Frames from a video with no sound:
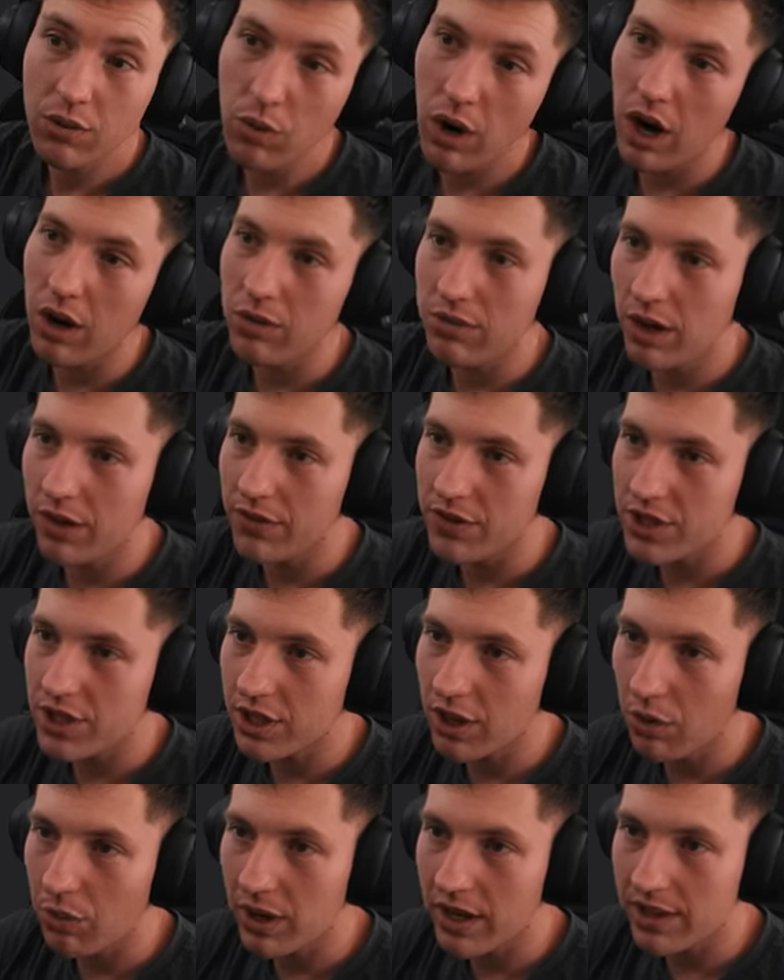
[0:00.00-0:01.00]
Well,
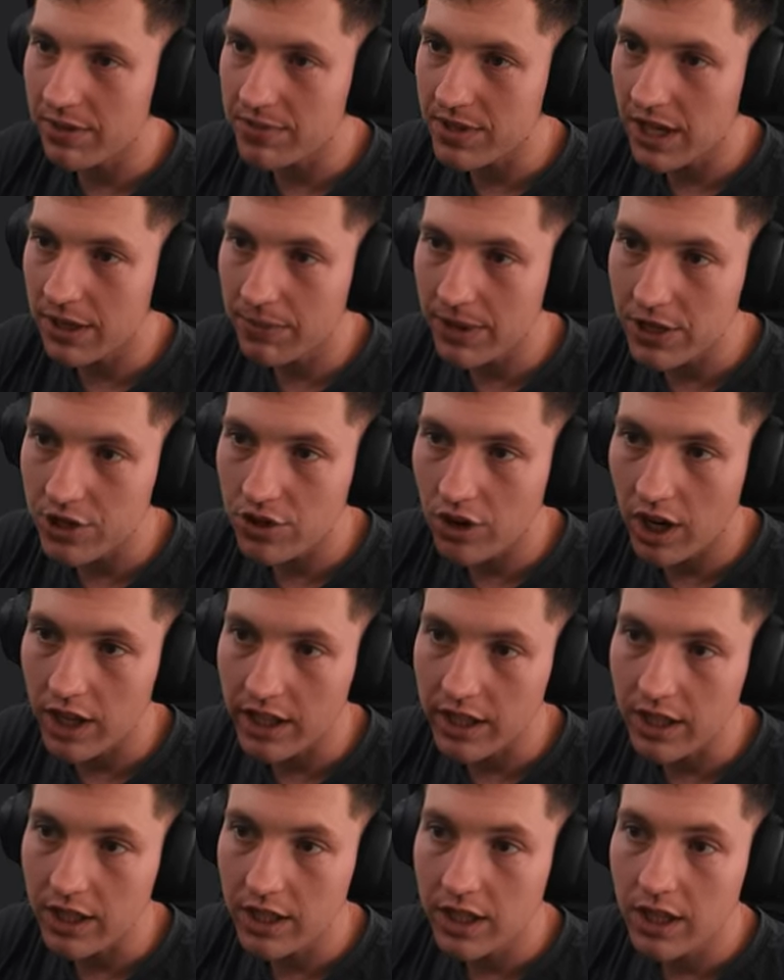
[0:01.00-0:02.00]
obviously not one of them's going to play
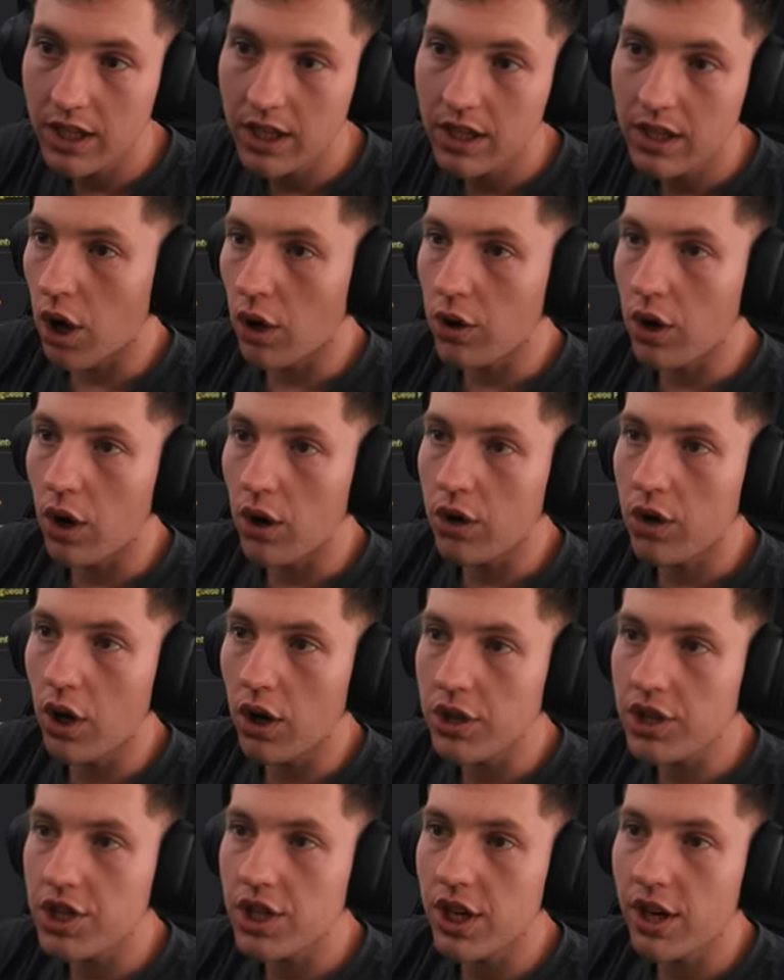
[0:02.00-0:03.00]
striker. Diogo
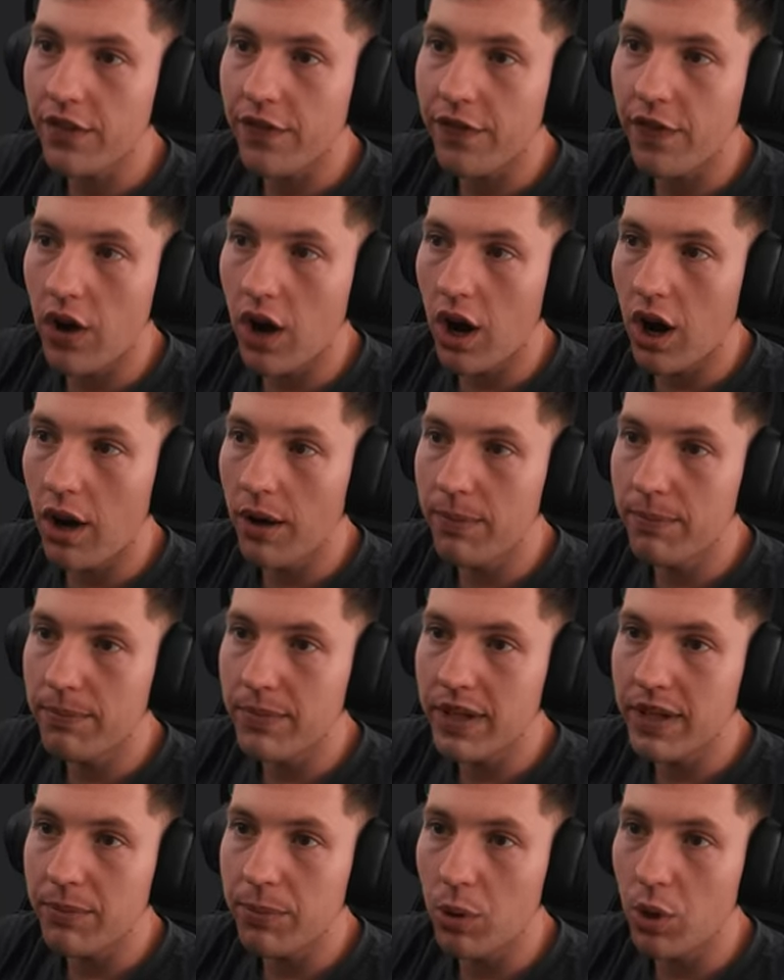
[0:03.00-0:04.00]
Costa
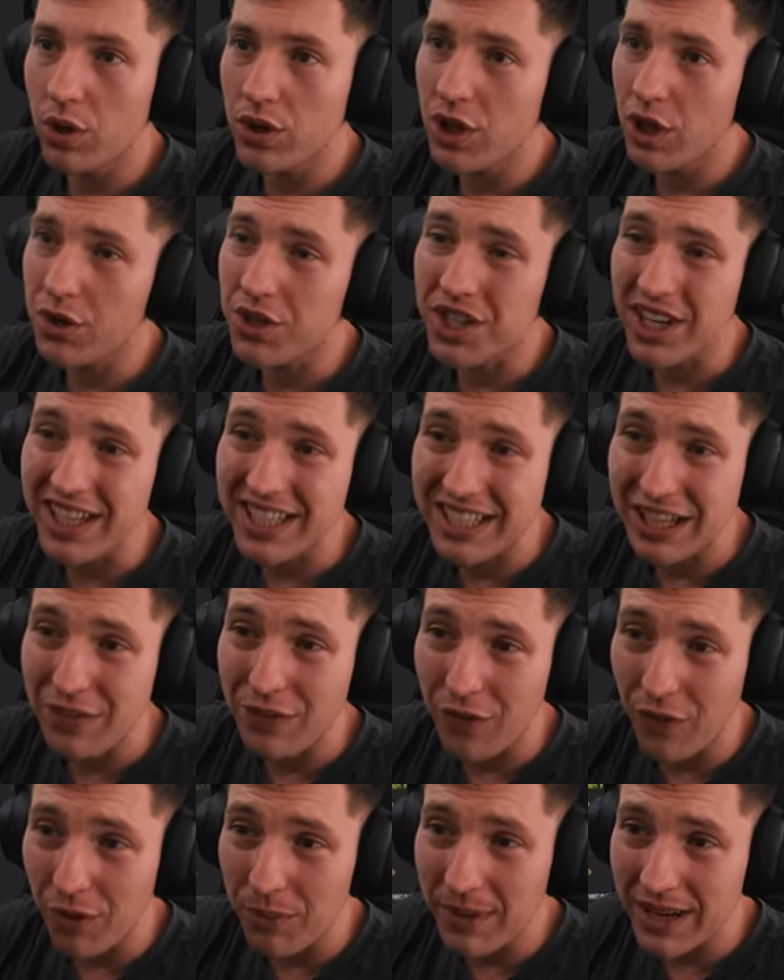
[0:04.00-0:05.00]
from Porto,
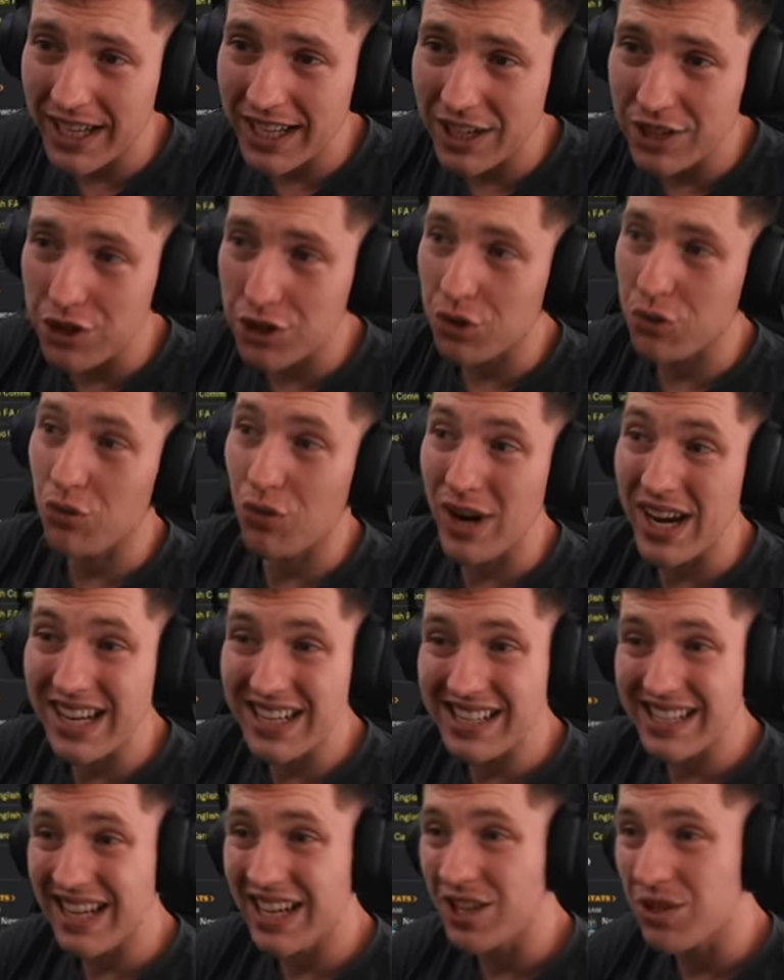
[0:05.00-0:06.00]
64 million.
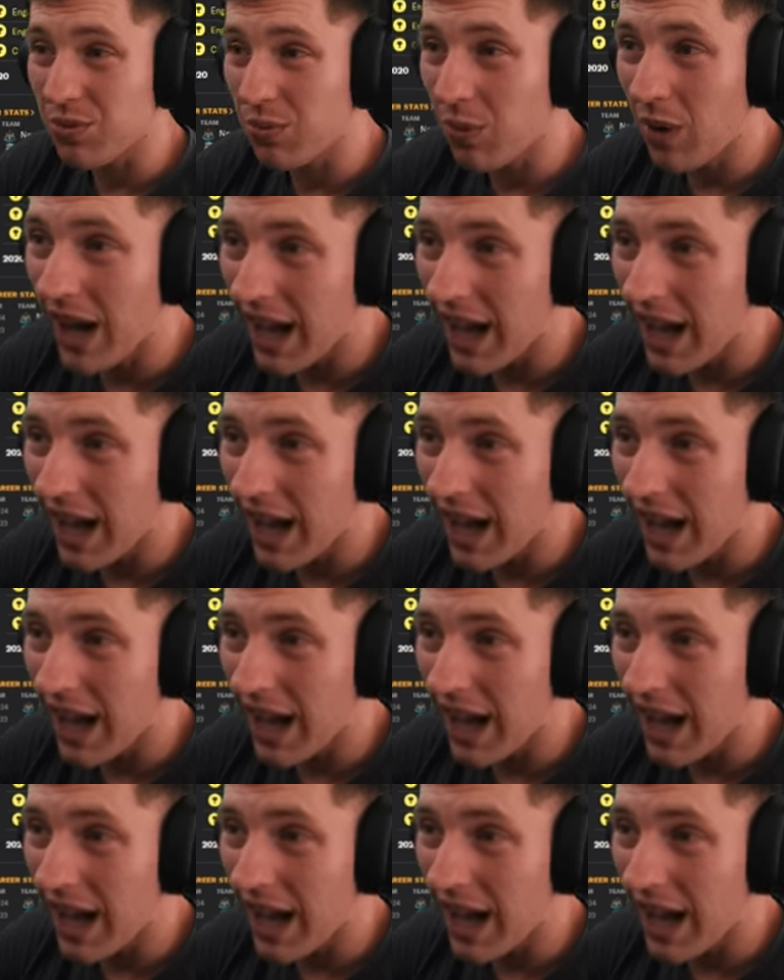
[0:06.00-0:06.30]
Trent as